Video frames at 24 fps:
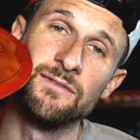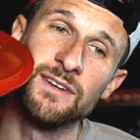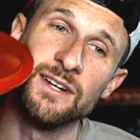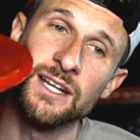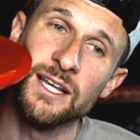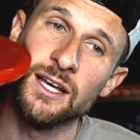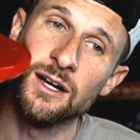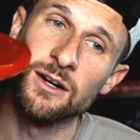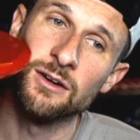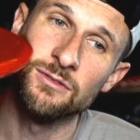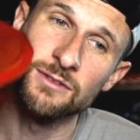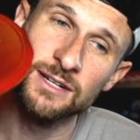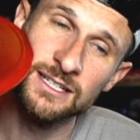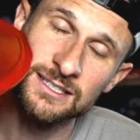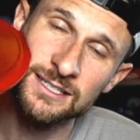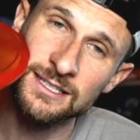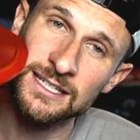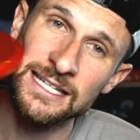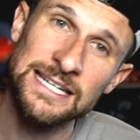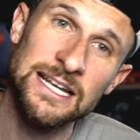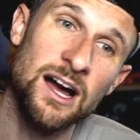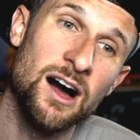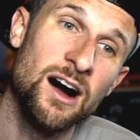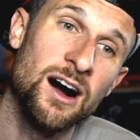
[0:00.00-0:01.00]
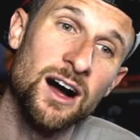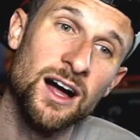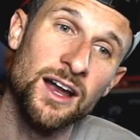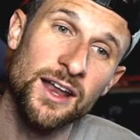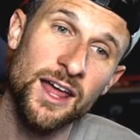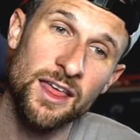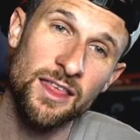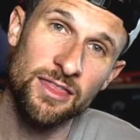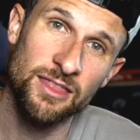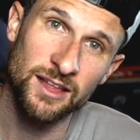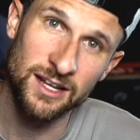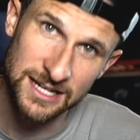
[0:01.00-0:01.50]
video recently on
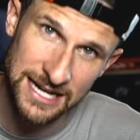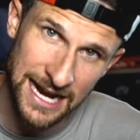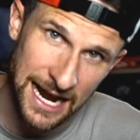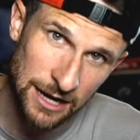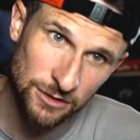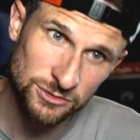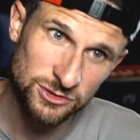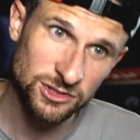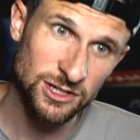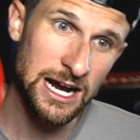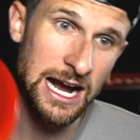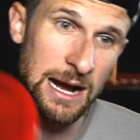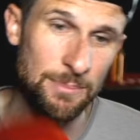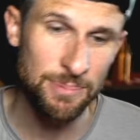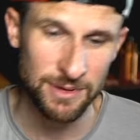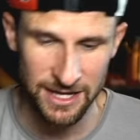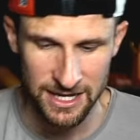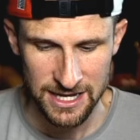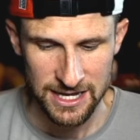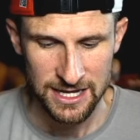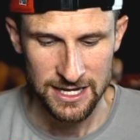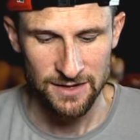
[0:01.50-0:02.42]
the Caltrop.